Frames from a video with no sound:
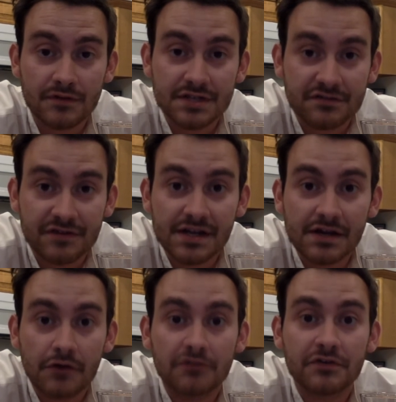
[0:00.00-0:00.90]
this
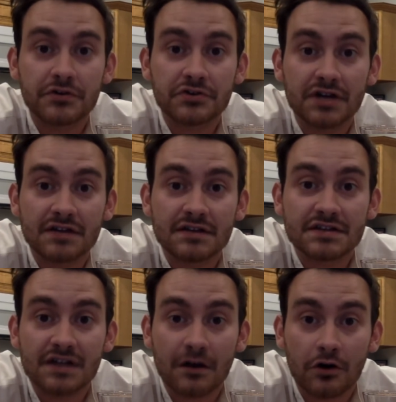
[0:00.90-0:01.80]
video if you tried
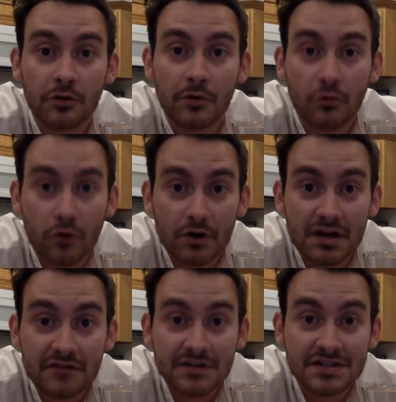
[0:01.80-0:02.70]
this at home, or
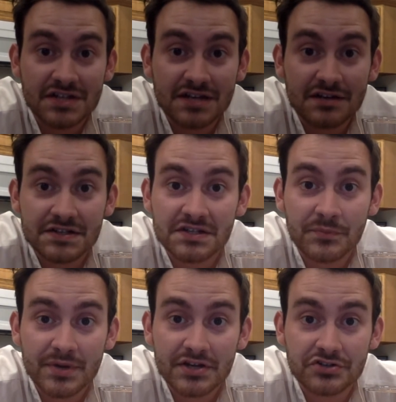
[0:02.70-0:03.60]
even send us
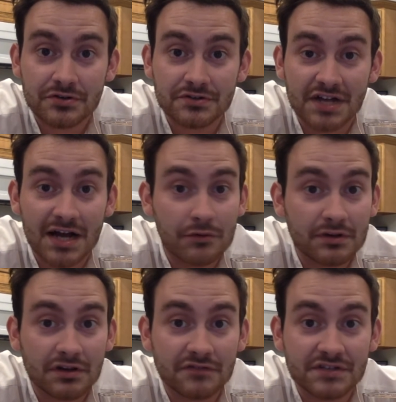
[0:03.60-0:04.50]
some pictures. I
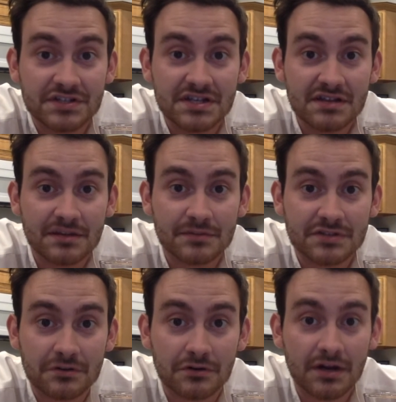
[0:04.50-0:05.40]
would love to see them.
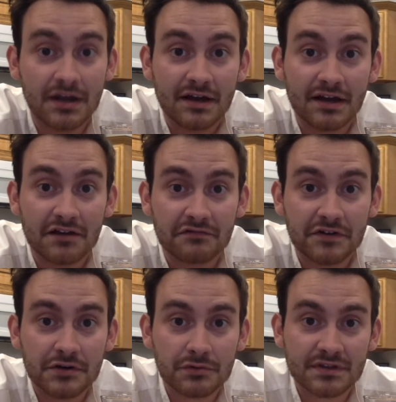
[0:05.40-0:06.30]
So have
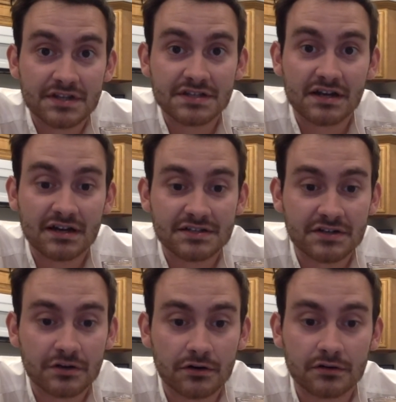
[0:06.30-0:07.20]
fun with this,
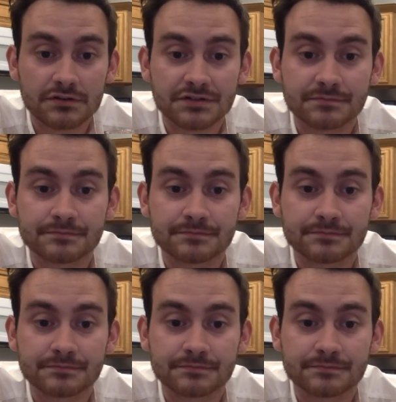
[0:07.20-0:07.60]
guys and girls.